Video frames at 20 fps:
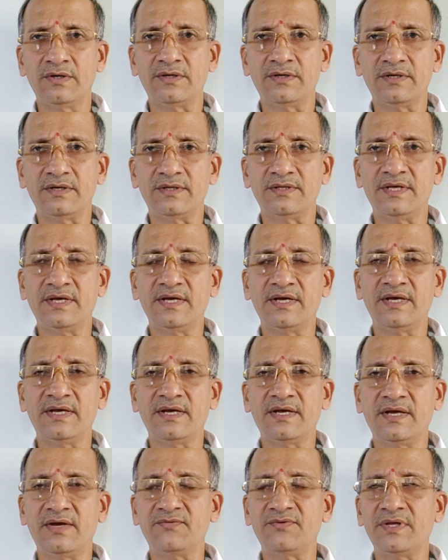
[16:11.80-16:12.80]

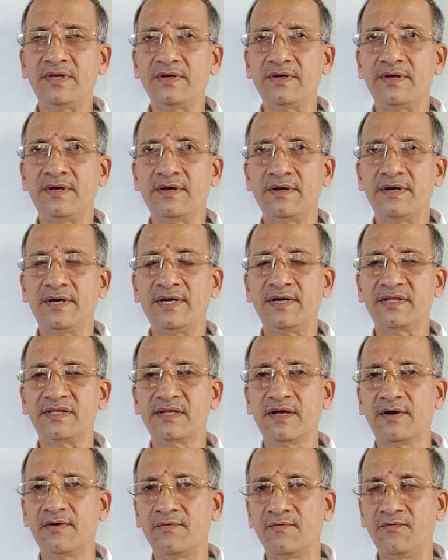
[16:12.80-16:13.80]
it is
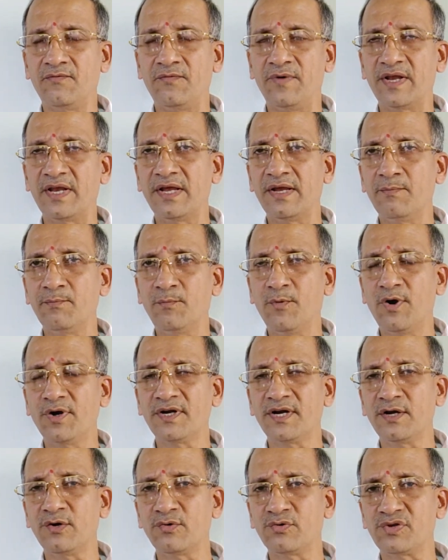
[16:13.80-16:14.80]
very important
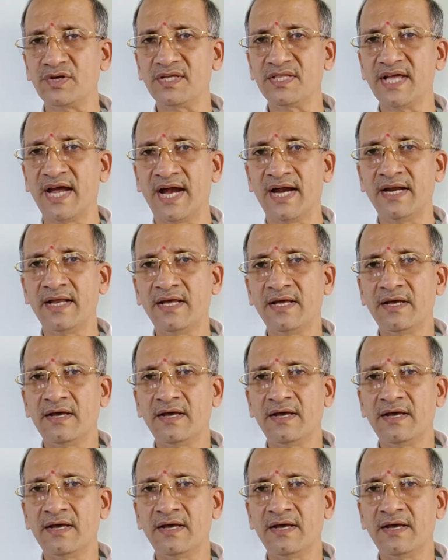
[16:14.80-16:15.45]
to see that